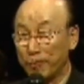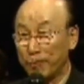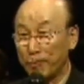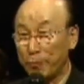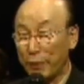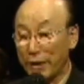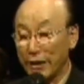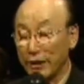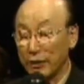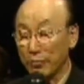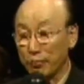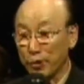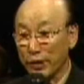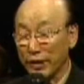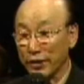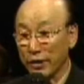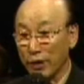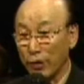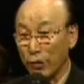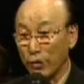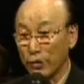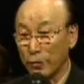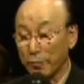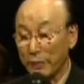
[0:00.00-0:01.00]
by the bread
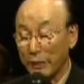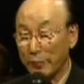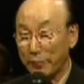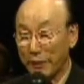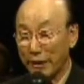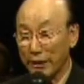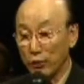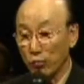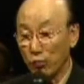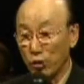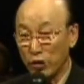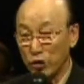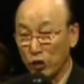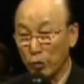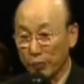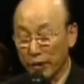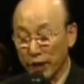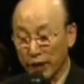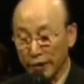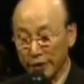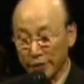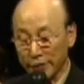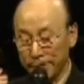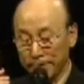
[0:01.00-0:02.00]
alone, but by the word of
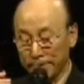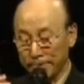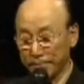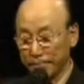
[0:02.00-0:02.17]
God.